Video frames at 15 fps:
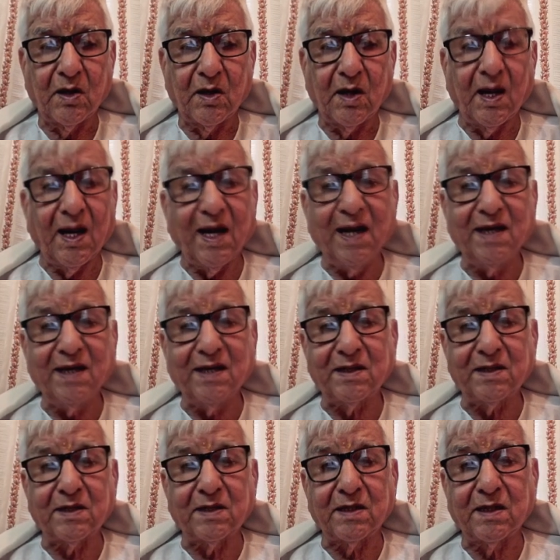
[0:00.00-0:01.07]
and
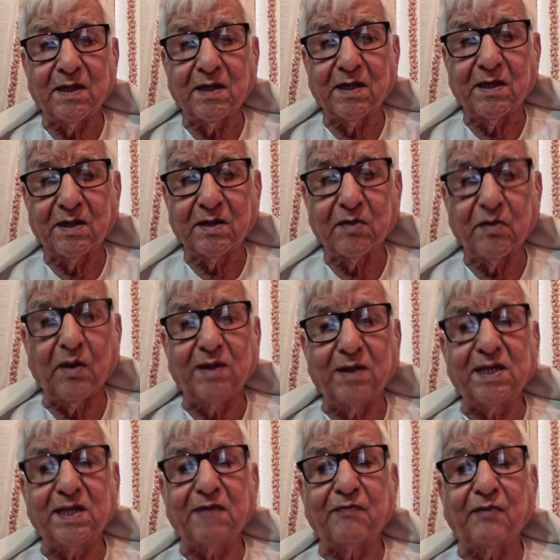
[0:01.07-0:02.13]
to
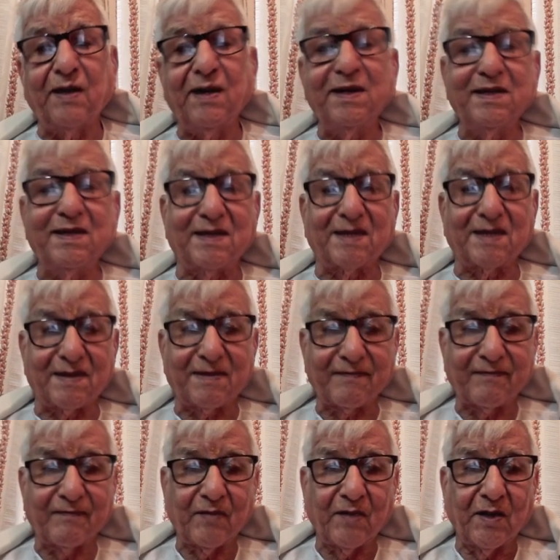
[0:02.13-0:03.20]
utter wonder
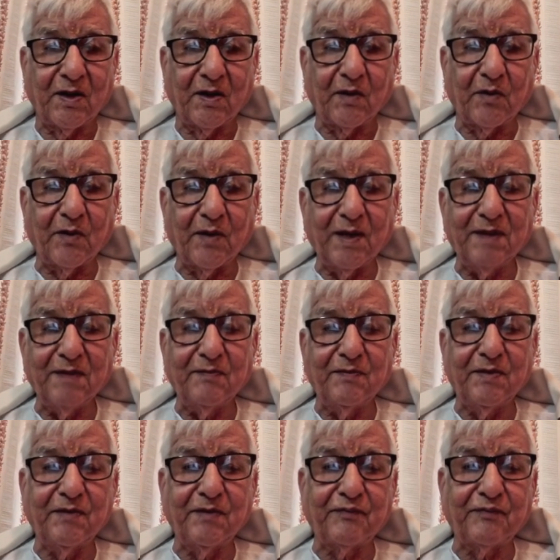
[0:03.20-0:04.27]
when
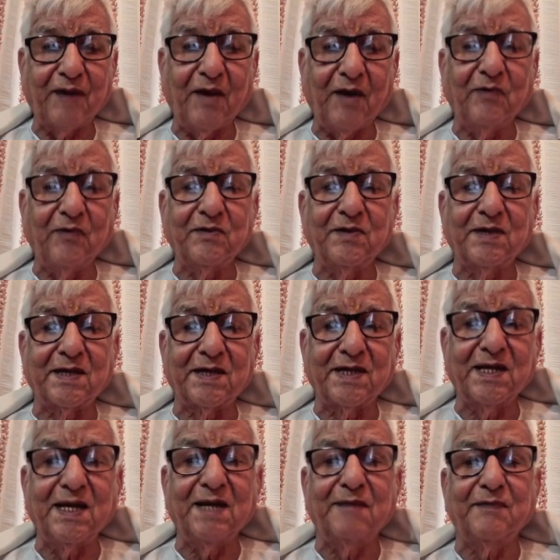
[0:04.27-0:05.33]
we found a
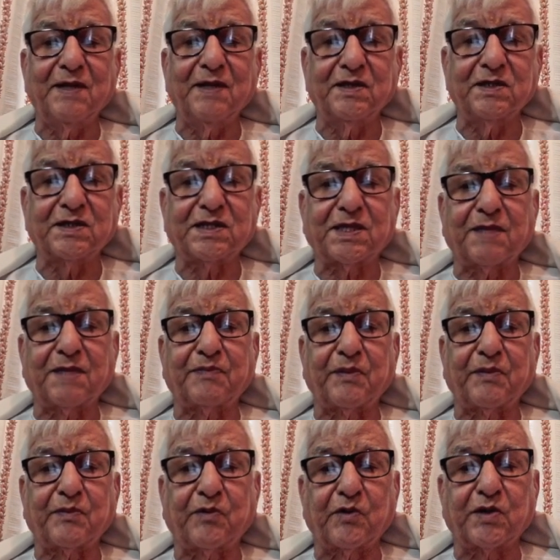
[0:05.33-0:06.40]
real manuscript of
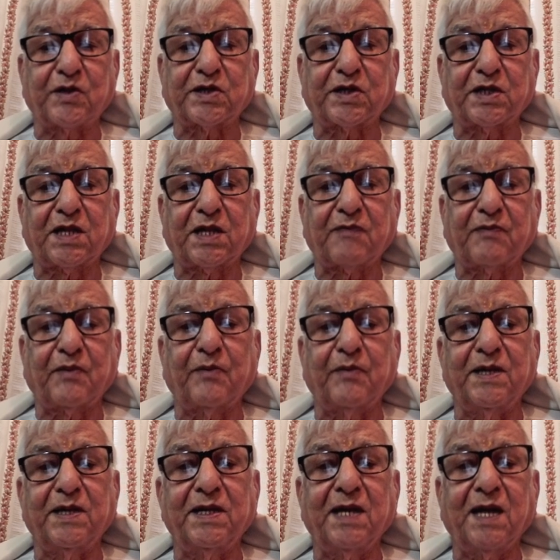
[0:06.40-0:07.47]
Gorakshata from
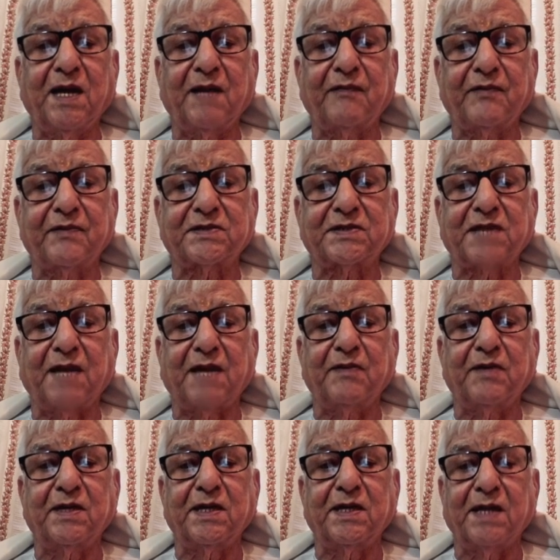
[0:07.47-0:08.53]
India Office
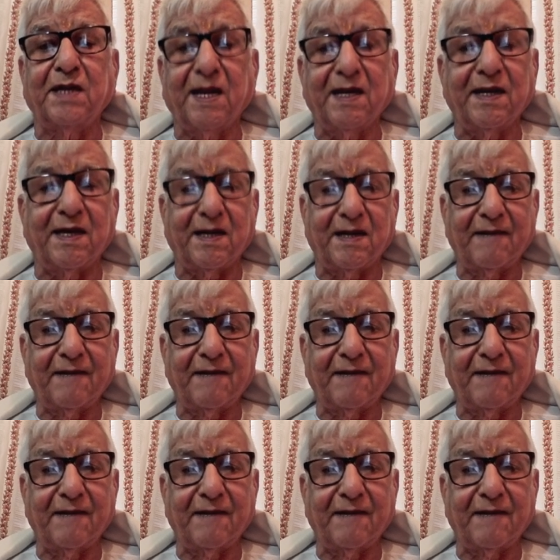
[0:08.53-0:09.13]
Library, London.